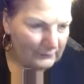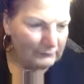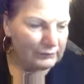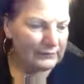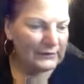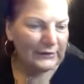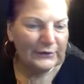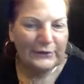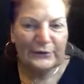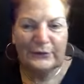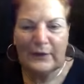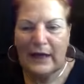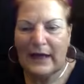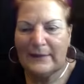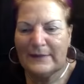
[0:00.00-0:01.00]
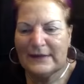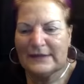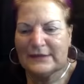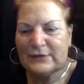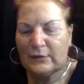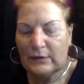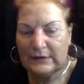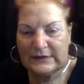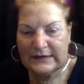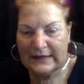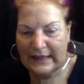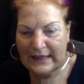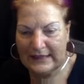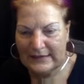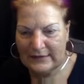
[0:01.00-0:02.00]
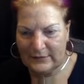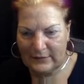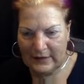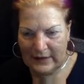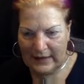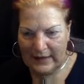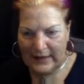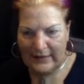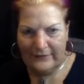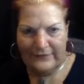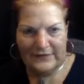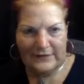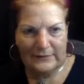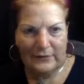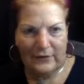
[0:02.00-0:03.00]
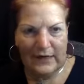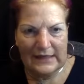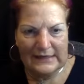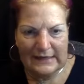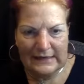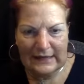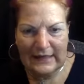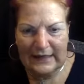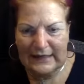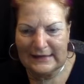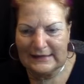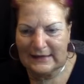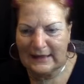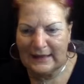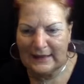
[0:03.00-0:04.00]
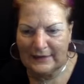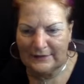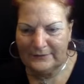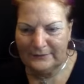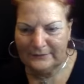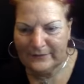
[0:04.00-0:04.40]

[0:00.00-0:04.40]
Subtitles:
blue. I'm at school today, so I have some crazy leggings on.